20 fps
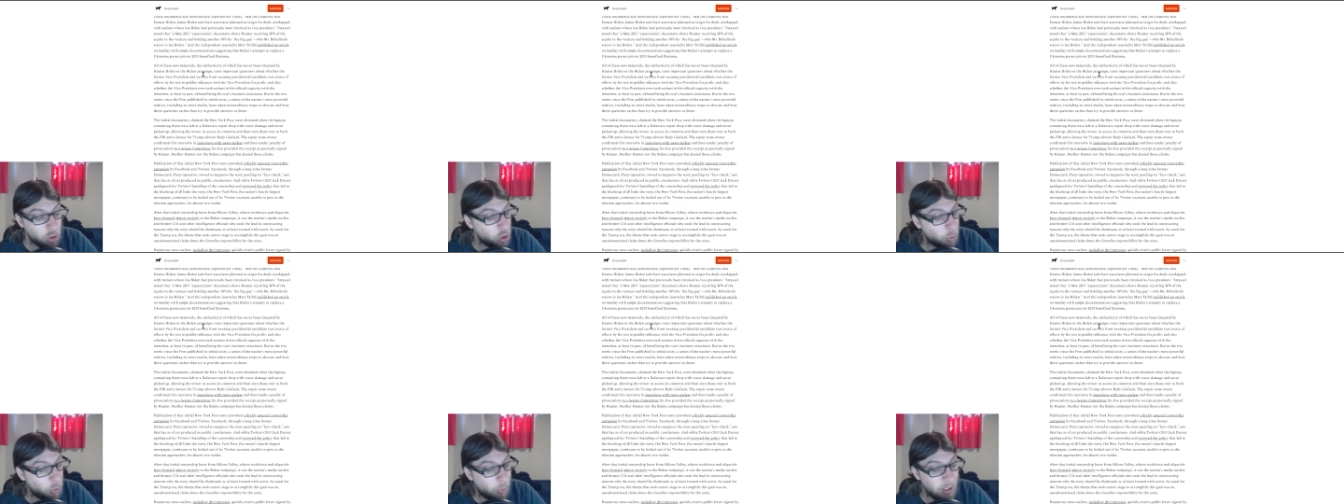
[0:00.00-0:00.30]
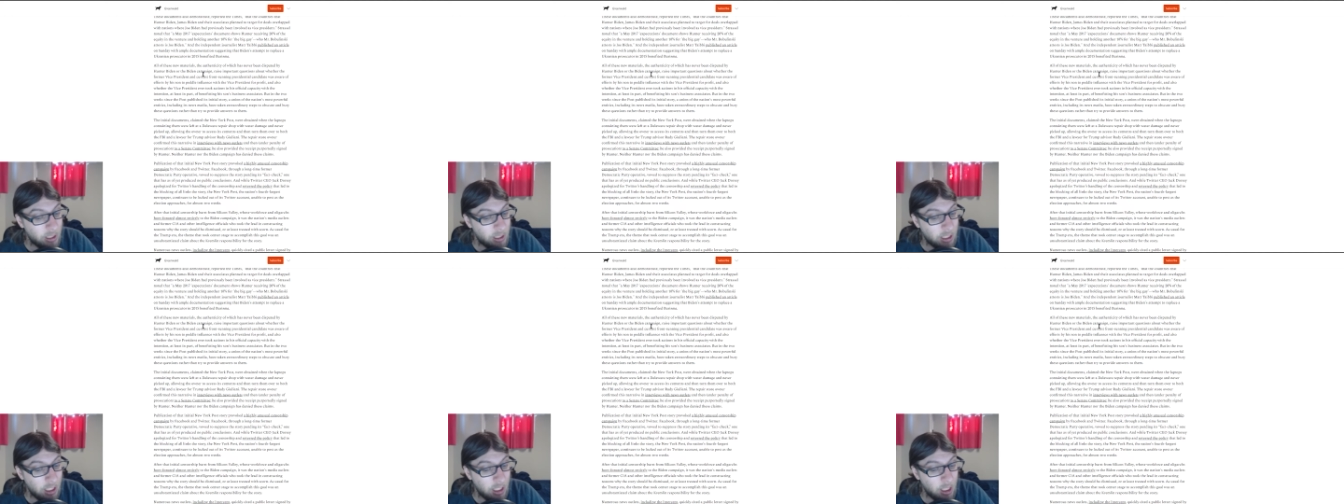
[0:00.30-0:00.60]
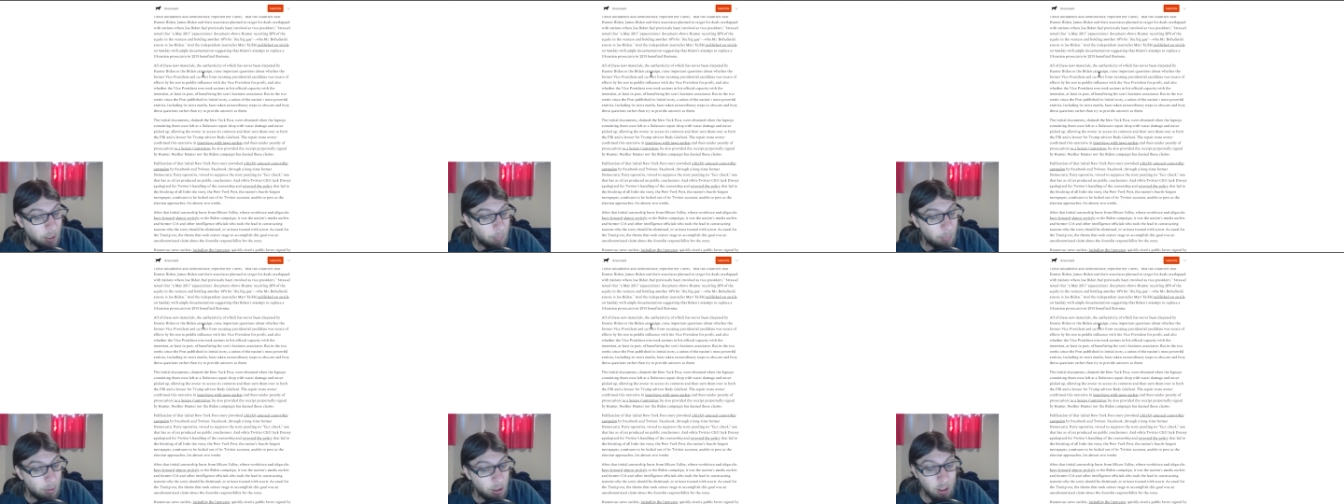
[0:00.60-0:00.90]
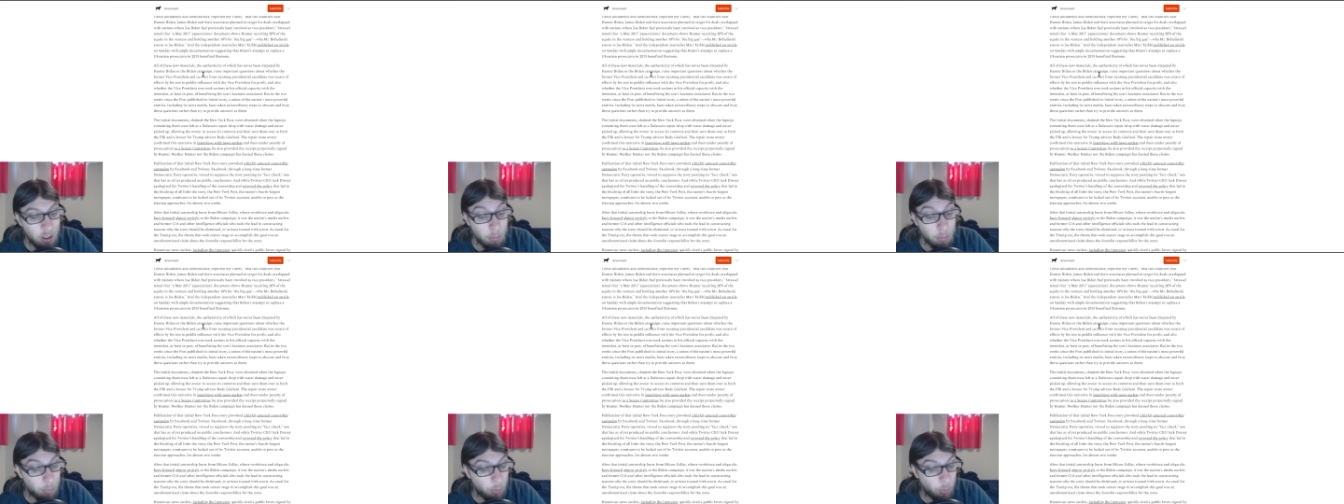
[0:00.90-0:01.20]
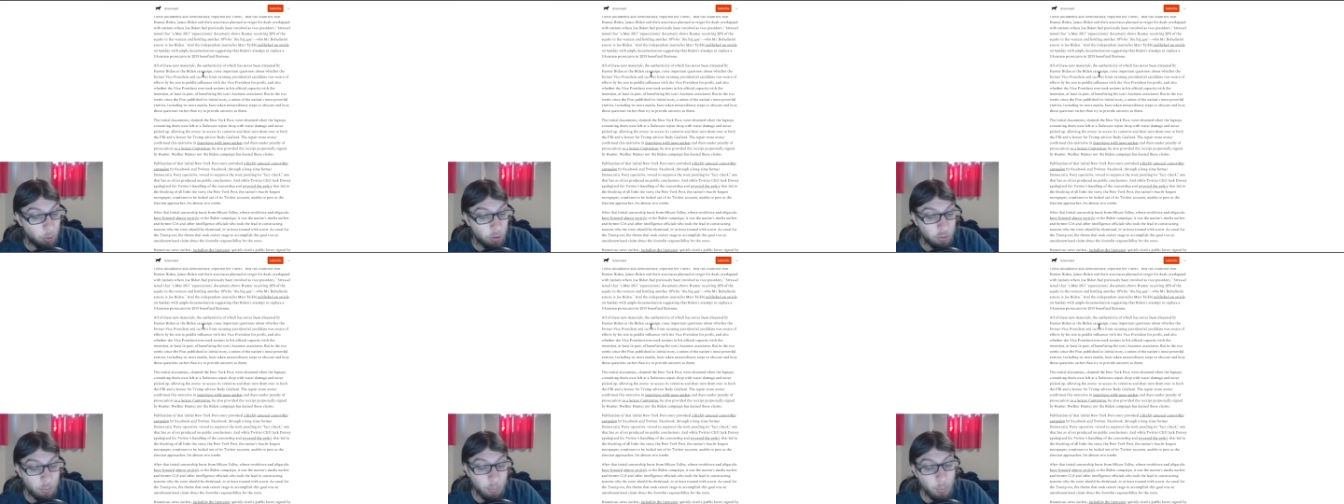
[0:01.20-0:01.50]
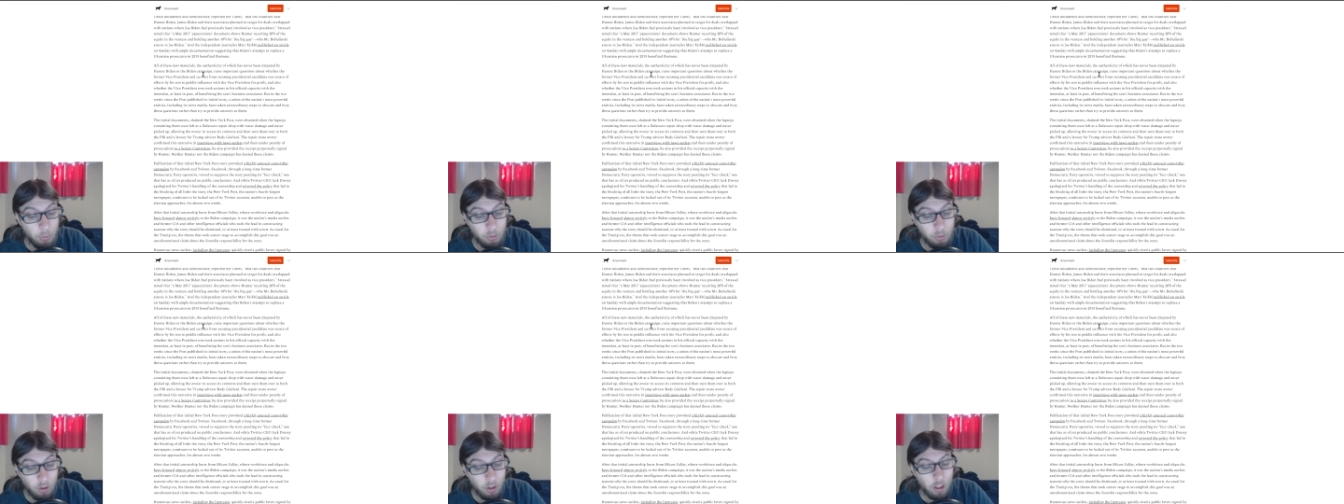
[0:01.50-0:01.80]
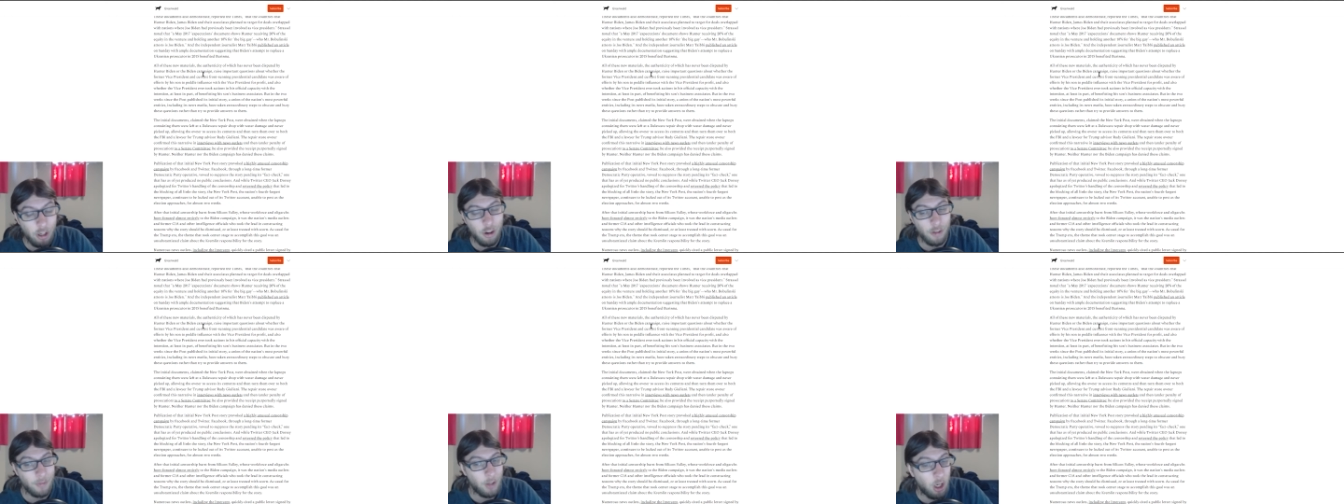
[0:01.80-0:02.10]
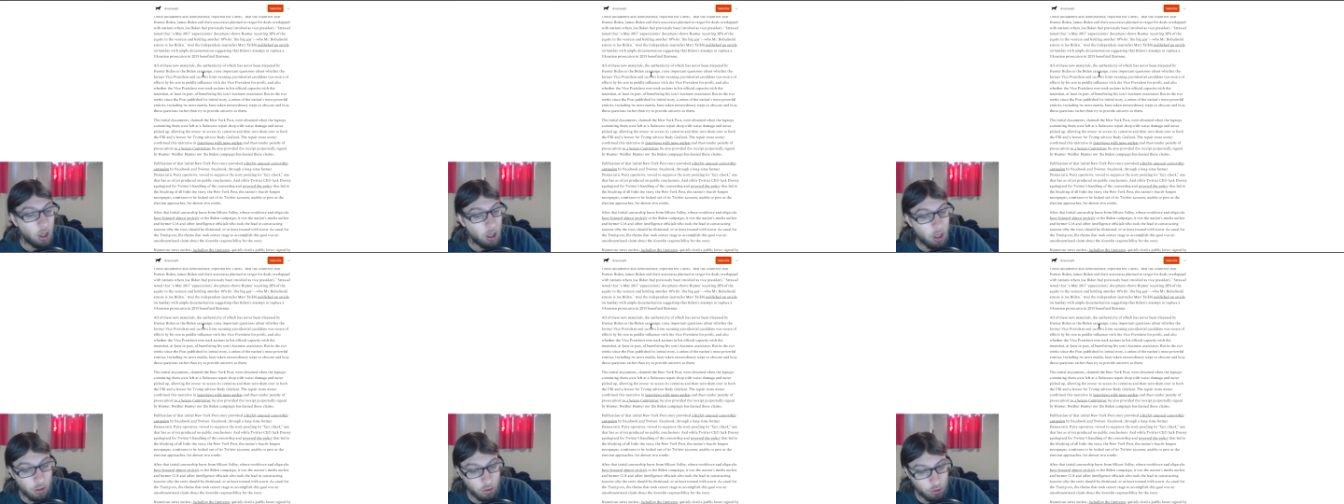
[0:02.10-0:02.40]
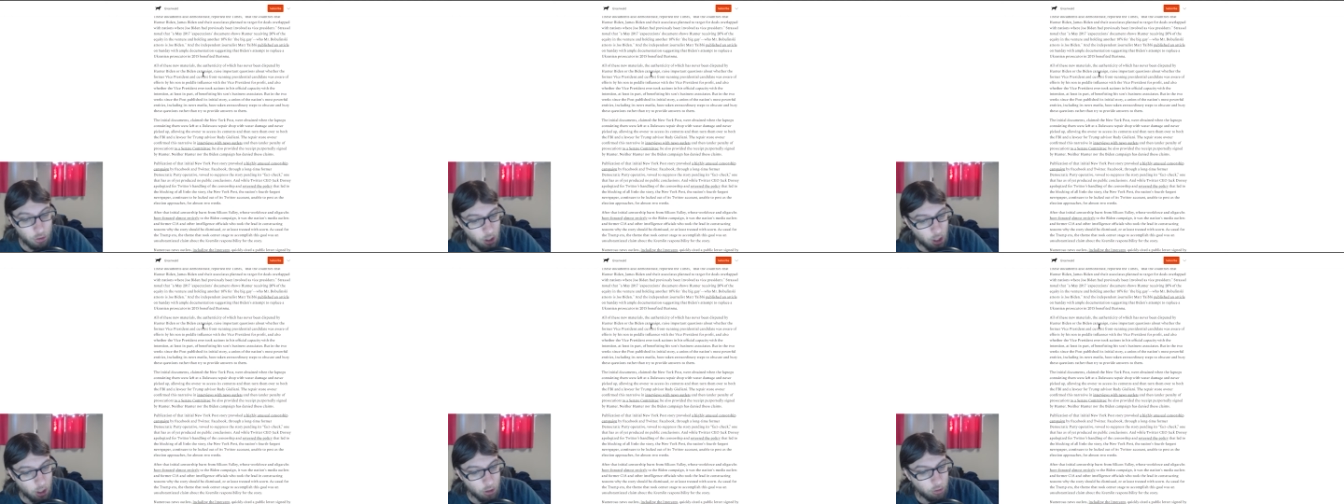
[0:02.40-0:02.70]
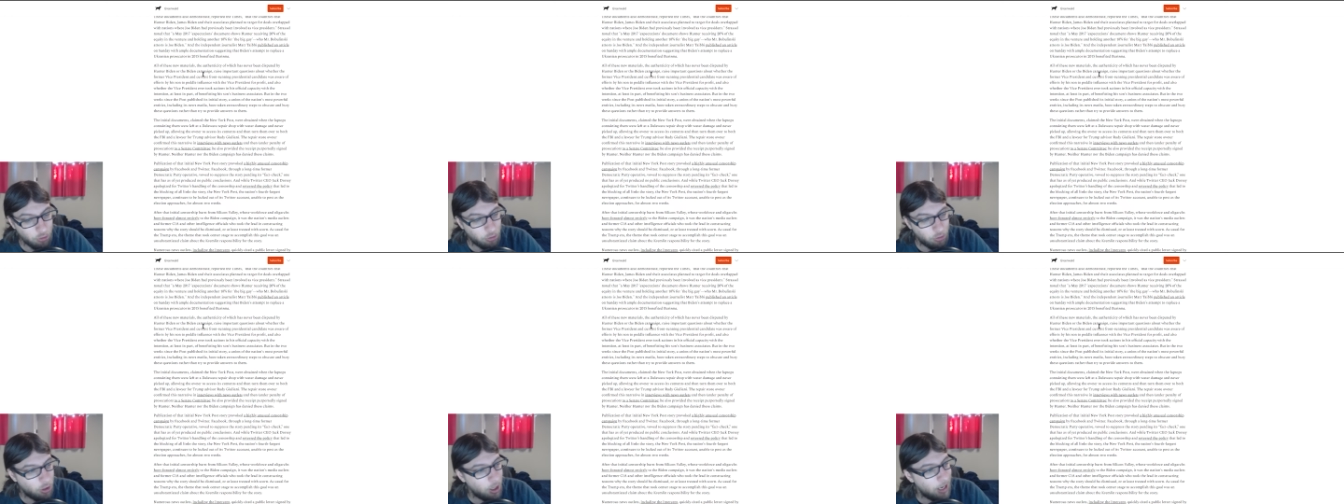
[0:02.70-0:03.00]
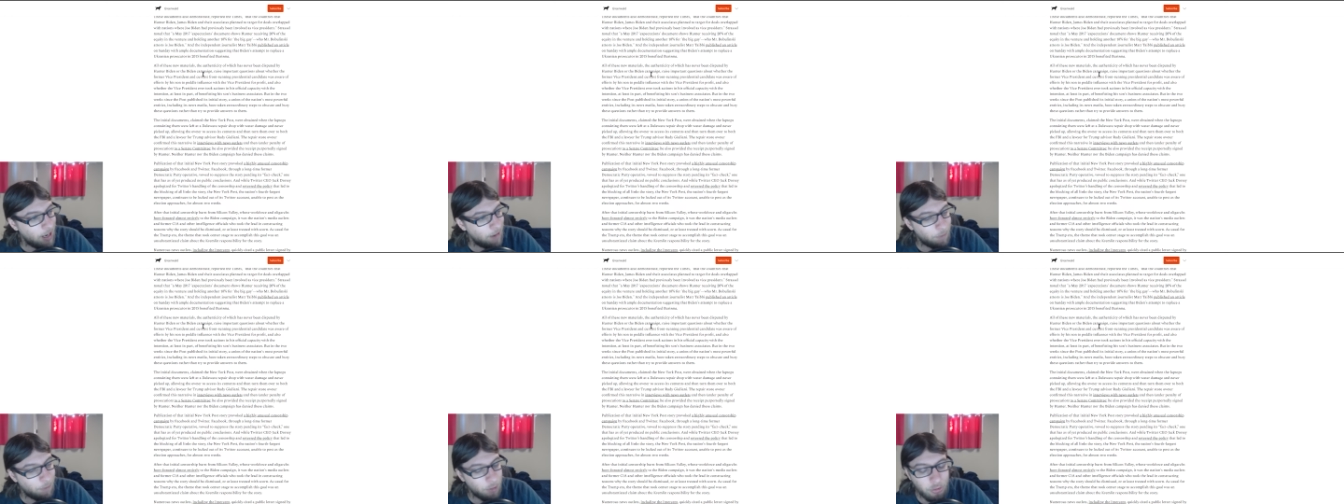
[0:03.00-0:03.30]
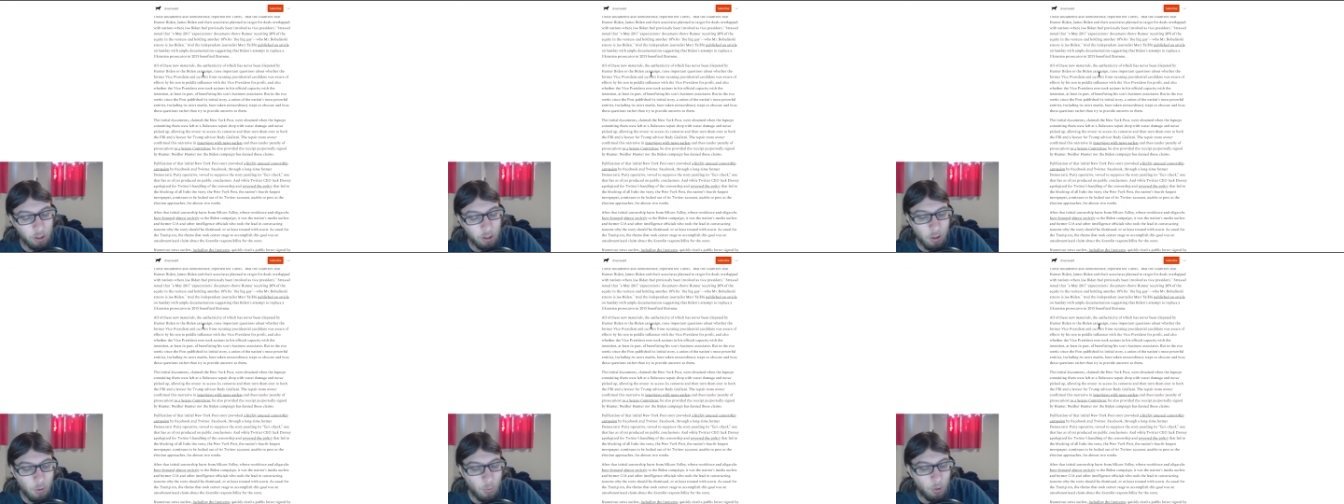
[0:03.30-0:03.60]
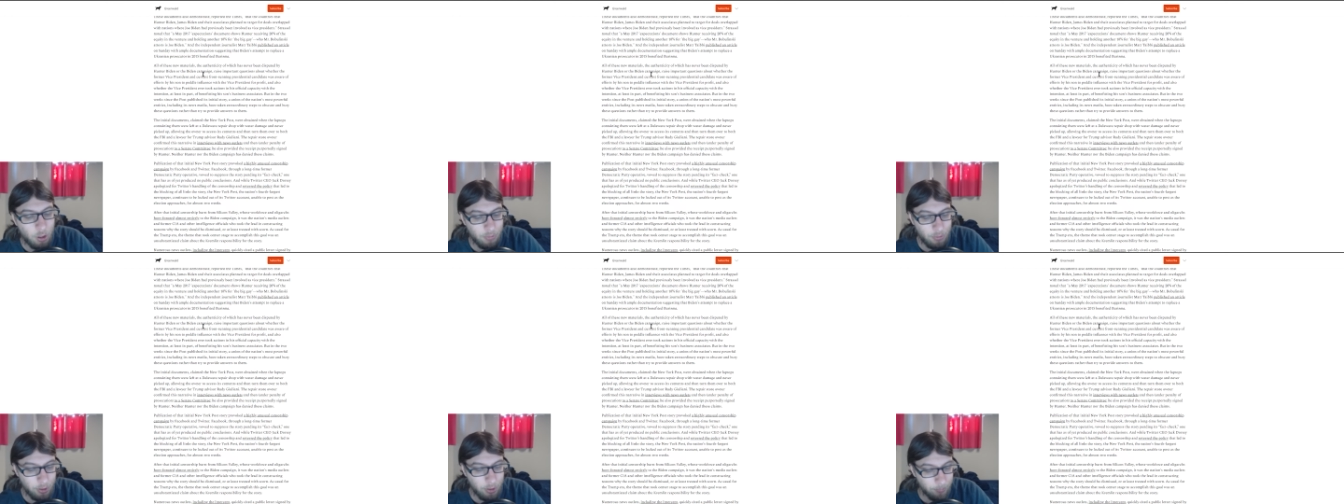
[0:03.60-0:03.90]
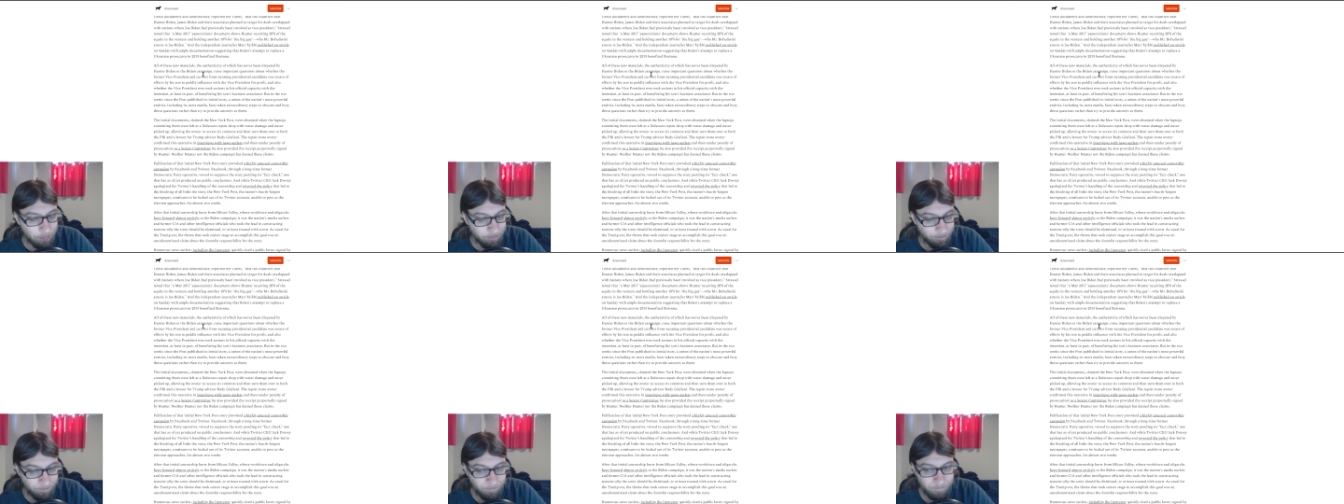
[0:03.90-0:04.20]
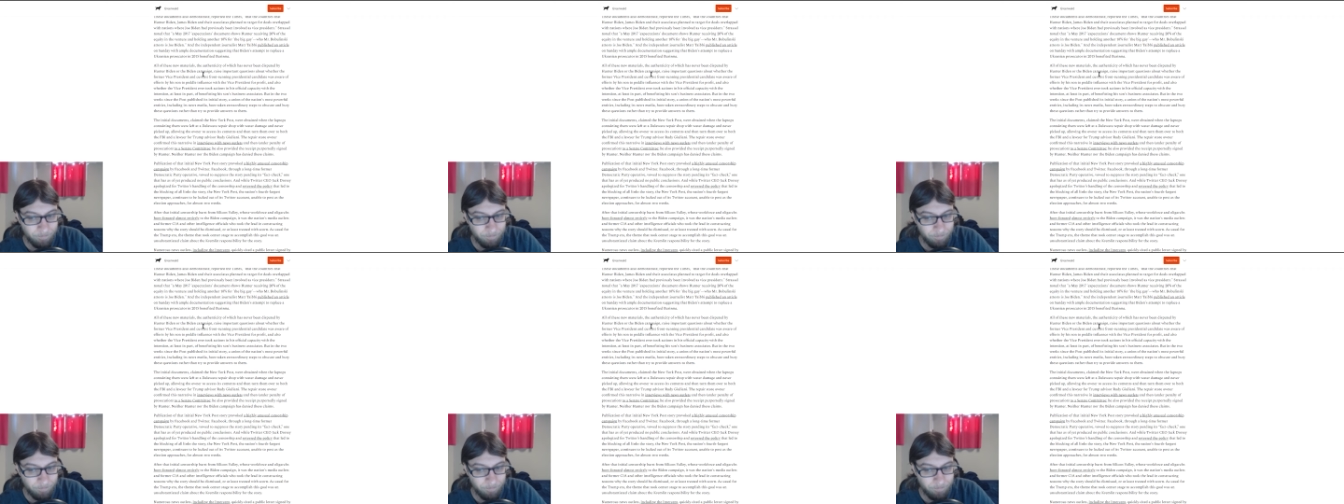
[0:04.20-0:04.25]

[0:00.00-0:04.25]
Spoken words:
a new one came in, and Burisma was cleared of all charges, every single one of them.